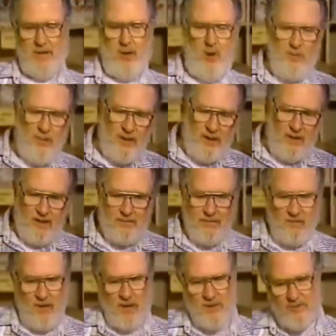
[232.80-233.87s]
old mill
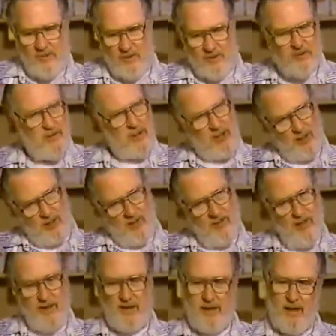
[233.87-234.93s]
runs real slow.
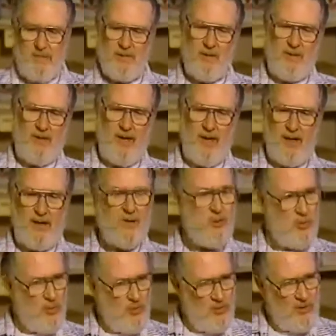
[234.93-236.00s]
It keeps the grain
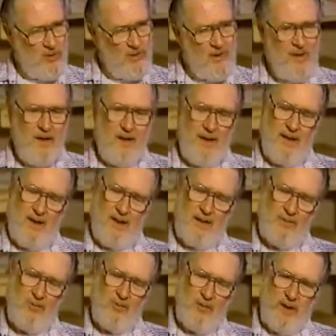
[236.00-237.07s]
cool.
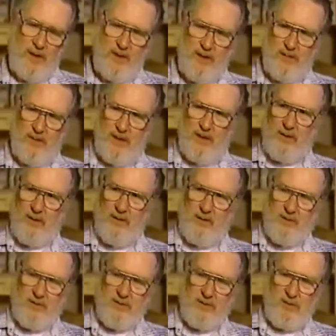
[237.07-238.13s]
When you
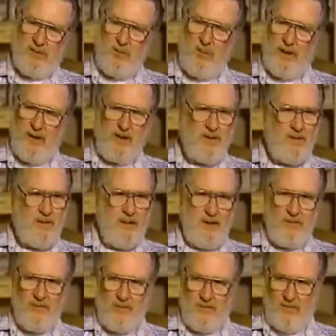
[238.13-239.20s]
introduce the wheat
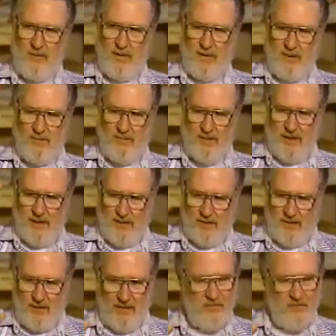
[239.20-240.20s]
into the center of